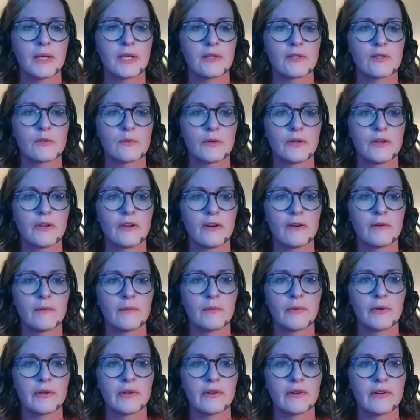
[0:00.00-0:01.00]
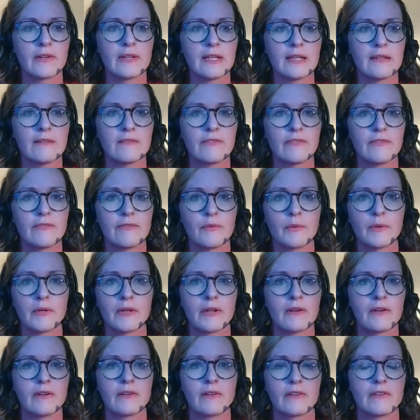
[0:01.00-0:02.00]
because we're not
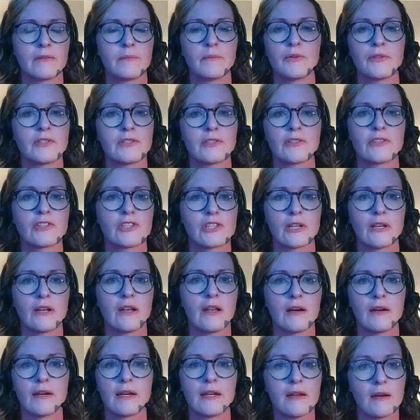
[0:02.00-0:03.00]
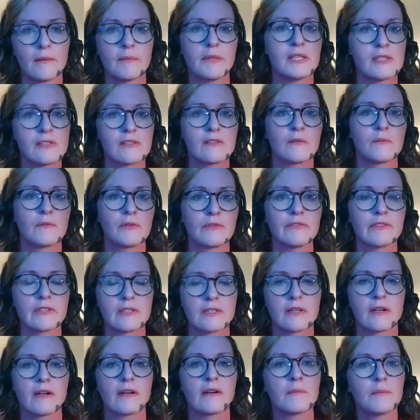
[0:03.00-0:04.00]
on a production line. I mean, some of
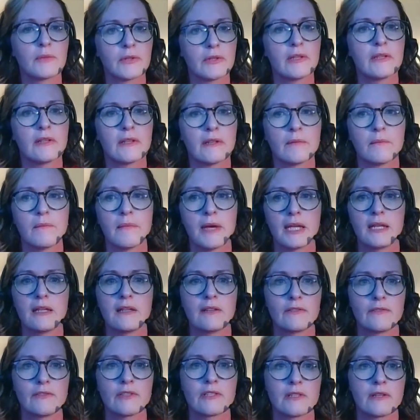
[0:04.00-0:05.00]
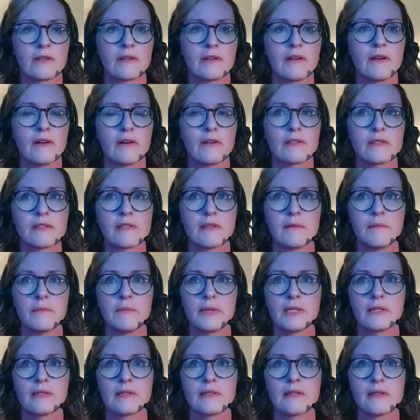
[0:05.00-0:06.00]
us are, but many of us are not in
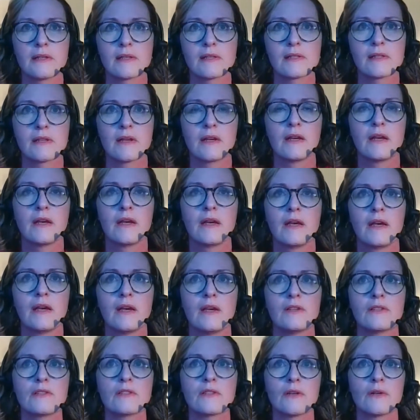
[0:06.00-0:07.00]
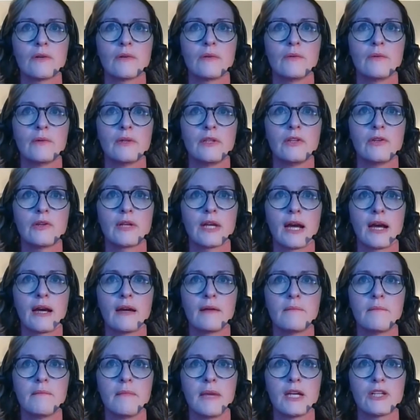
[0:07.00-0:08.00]
buildings. So you
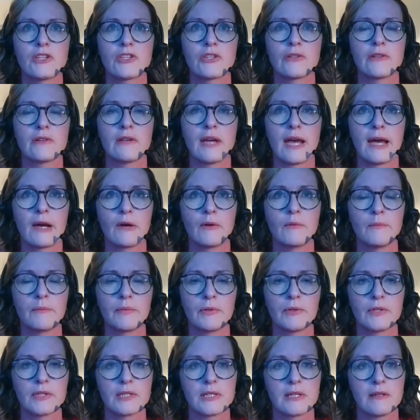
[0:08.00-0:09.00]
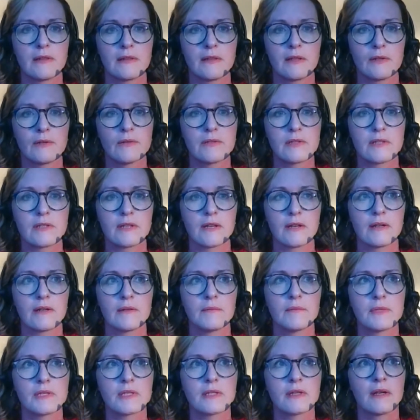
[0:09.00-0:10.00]
can't measure output in those
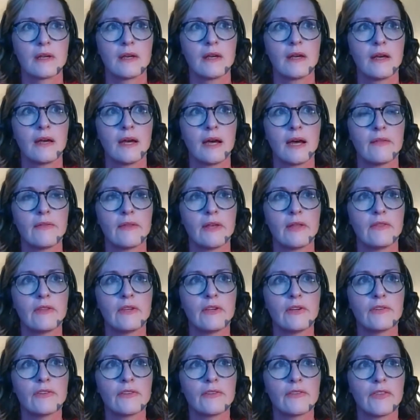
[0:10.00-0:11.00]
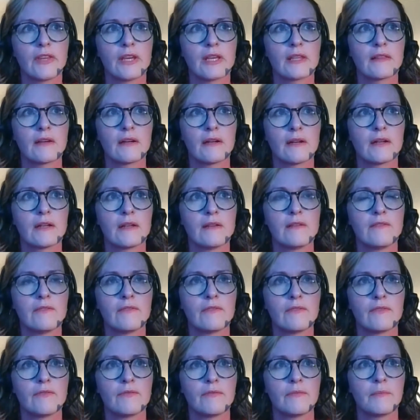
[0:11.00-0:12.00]
terms. And then the other thing that I've
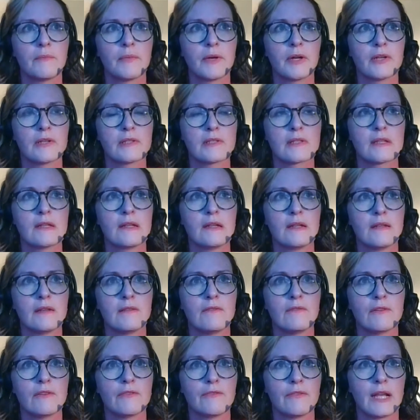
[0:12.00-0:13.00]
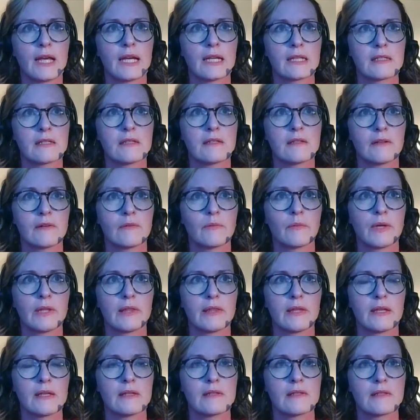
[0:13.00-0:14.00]
personally reflected on
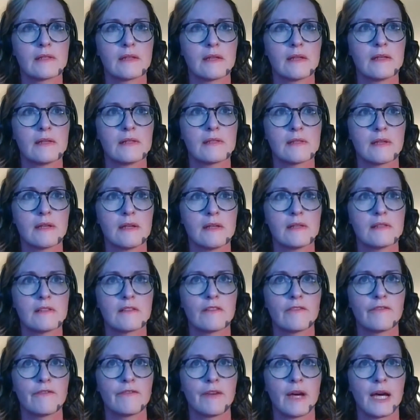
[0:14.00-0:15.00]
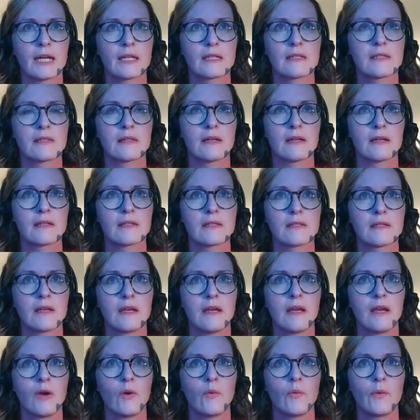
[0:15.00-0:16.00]
with this is the fact that
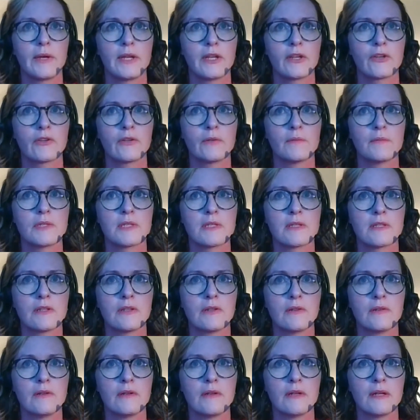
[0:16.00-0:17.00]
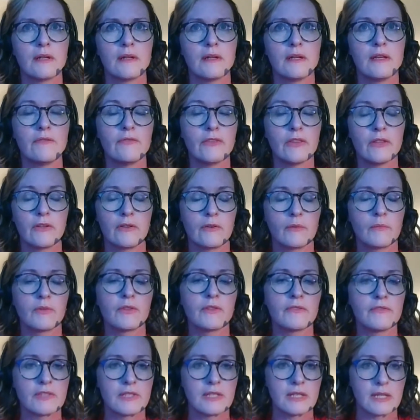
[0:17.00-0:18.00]
when it comes to even the number
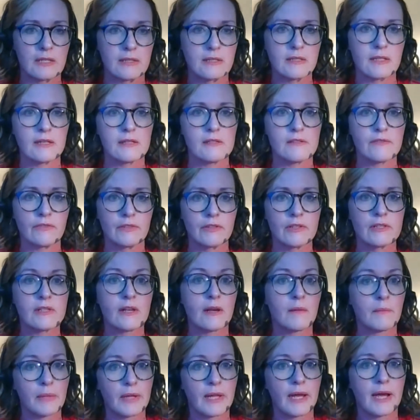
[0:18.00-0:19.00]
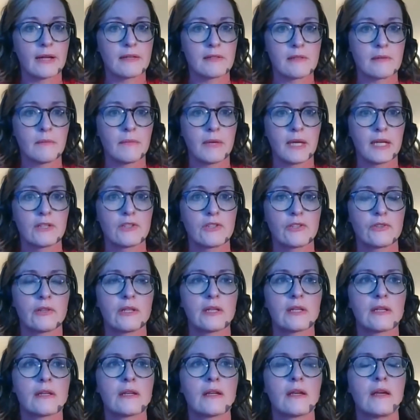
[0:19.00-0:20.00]
of sick days, for example, as a
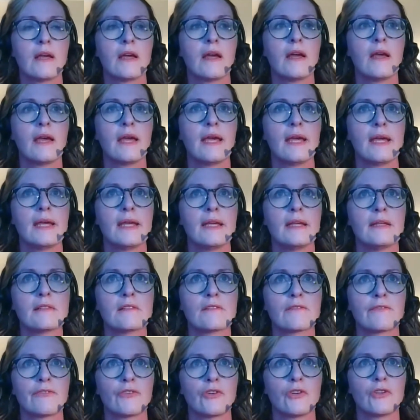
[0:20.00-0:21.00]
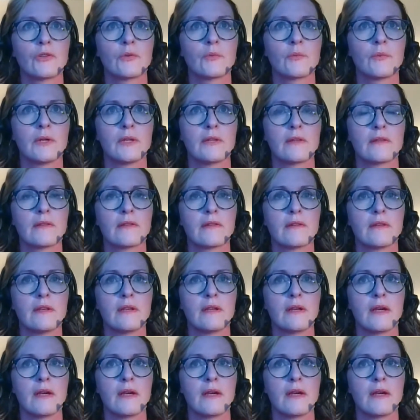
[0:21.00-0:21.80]
metric, it's fraught with